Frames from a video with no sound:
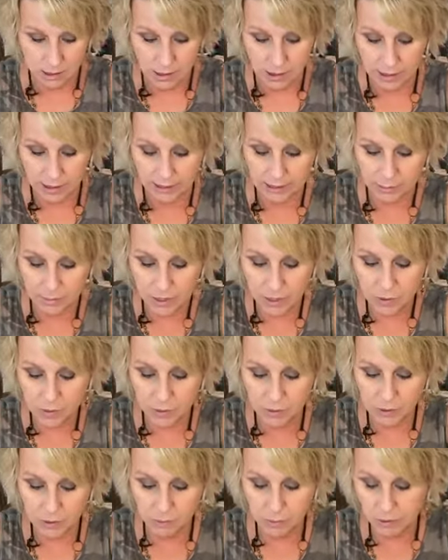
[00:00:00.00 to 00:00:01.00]
All right, let me go
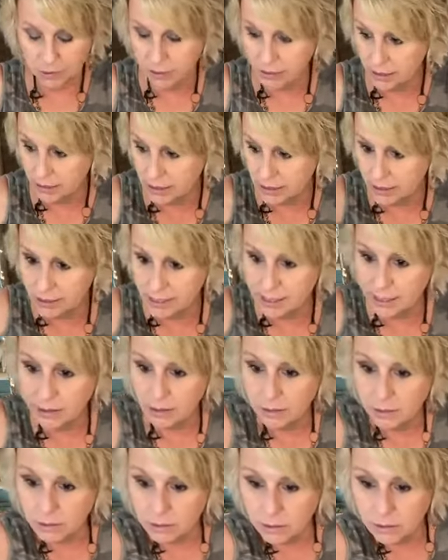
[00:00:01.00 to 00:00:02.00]
on and put these
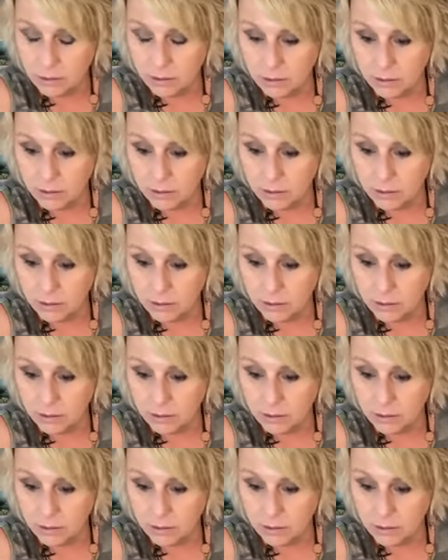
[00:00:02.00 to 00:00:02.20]
down.